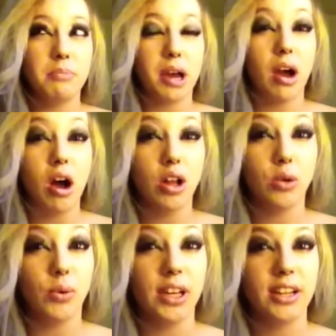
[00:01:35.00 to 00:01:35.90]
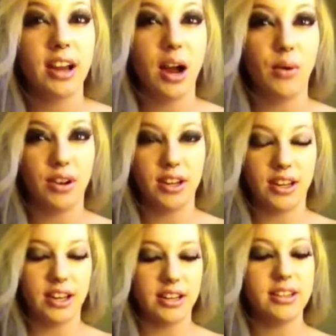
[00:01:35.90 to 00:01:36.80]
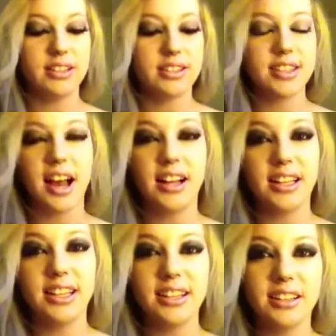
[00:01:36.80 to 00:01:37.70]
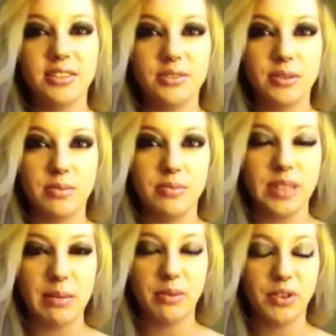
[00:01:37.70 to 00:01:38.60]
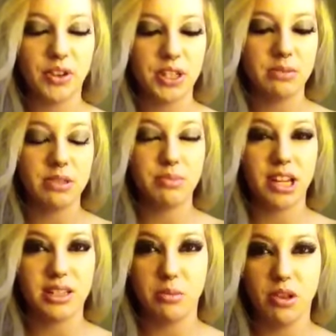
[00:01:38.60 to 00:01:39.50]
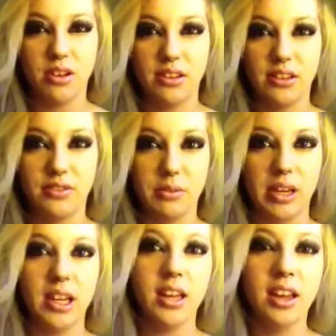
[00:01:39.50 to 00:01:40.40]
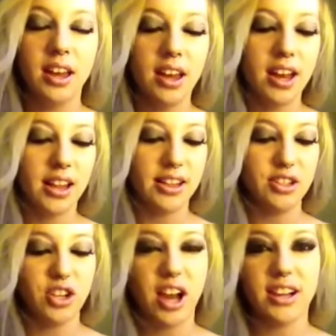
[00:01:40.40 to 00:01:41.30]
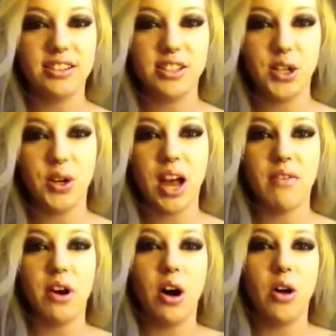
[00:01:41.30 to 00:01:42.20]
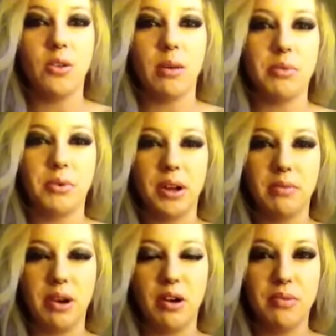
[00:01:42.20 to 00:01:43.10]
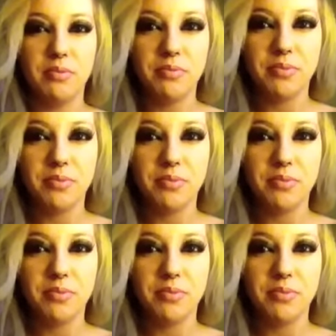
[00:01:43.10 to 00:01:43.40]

Halloween, I want to get Sally from Nightmare Before Christmas, but as a blonde, like for me. And then Jack and Zero have it all wrapped around my arm.